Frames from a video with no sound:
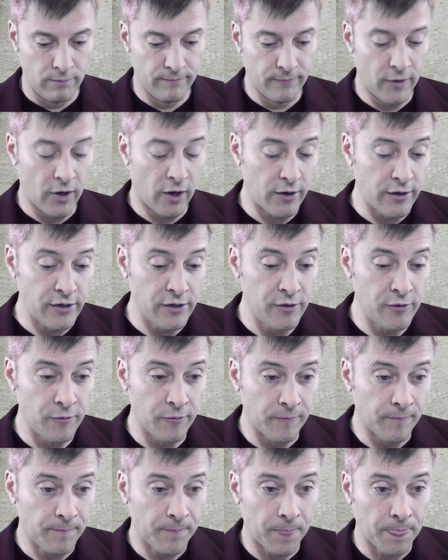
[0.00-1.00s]
Are
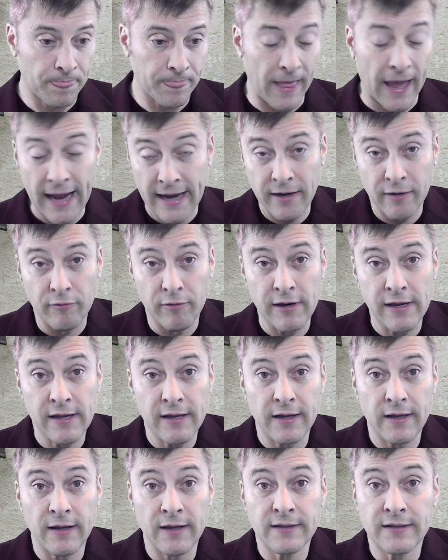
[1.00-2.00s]
you angry
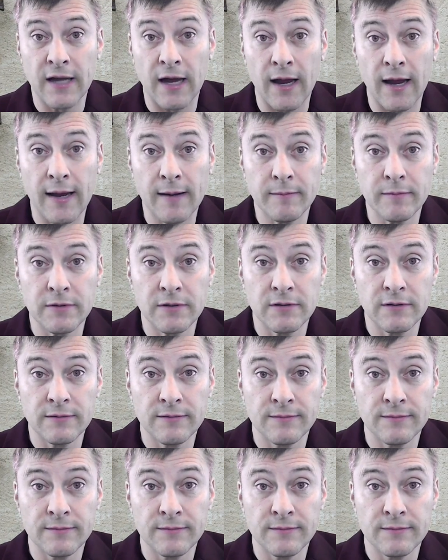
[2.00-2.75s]
at times?